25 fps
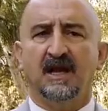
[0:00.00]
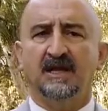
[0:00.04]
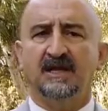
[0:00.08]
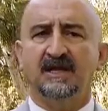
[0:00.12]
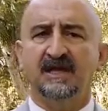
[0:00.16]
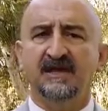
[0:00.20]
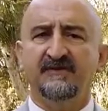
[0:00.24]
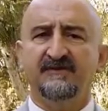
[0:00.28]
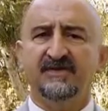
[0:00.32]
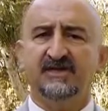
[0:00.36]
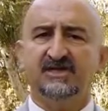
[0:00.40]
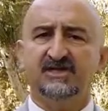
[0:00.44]

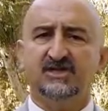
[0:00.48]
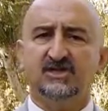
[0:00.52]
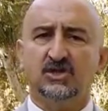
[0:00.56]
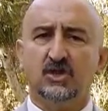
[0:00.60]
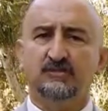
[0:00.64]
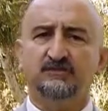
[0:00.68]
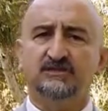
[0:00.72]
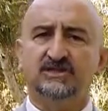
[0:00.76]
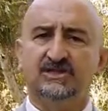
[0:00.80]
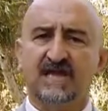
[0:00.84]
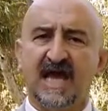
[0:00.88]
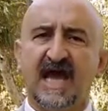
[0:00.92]
give us
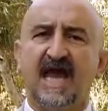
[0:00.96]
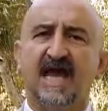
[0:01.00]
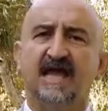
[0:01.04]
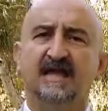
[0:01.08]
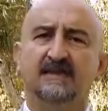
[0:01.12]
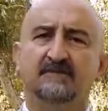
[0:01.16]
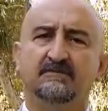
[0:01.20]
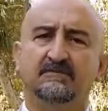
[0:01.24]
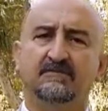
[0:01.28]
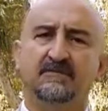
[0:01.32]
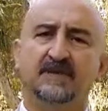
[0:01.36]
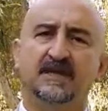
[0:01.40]
some
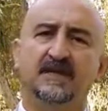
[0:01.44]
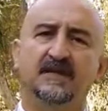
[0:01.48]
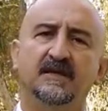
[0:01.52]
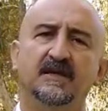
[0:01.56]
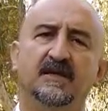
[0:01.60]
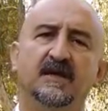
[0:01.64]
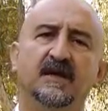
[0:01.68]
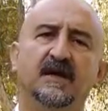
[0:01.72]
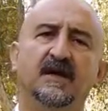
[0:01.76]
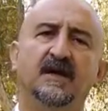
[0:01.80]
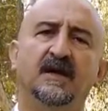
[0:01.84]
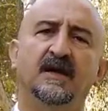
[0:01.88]
time
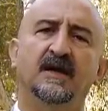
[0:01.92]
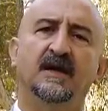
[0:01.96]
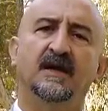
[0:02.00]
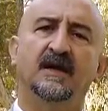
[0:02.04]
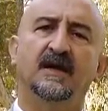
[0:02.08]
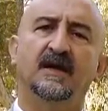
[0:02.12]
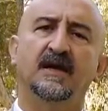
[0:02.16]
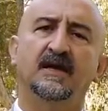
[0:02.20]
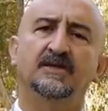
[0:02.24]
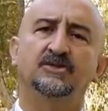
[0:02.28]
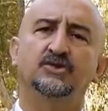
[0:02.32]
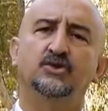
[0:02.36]

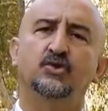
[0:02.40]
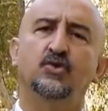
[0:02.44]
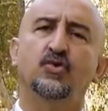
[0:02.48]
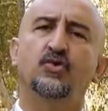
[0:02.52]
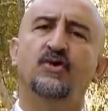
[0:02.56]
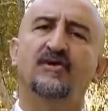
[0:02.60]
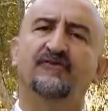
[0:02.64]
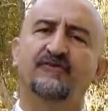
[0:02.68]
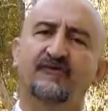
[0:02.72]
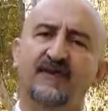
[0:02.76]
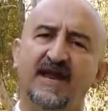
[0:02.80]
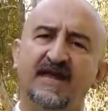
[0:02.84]
to
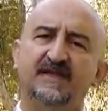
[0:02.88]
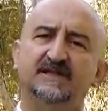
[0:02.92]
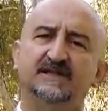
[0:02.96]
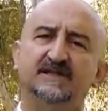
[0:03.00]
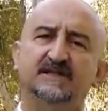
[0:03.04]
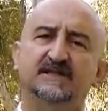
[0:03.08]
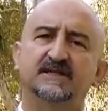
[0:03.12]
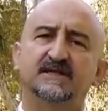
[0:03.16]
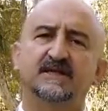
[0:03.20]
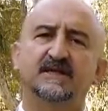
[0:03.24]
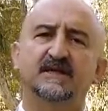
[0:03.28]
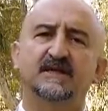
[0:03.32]

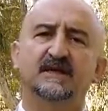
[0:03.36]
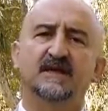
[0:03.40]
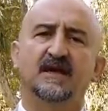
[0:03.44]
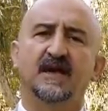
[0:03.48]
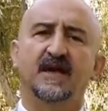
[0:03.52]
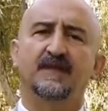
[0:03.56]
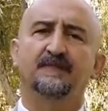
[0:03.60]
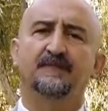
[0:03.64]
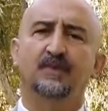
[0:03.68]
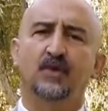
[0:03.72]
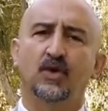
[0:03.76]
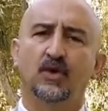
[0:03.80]
reflect
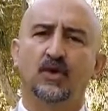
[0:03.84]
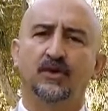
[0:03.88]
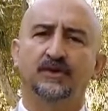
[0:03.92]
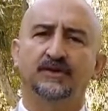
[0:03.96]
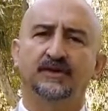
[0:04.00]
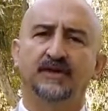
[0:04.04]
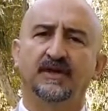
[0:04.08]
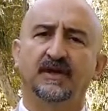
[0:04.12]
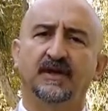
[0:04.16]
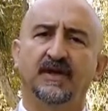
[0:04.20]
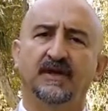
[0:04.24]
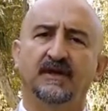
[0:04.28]
upon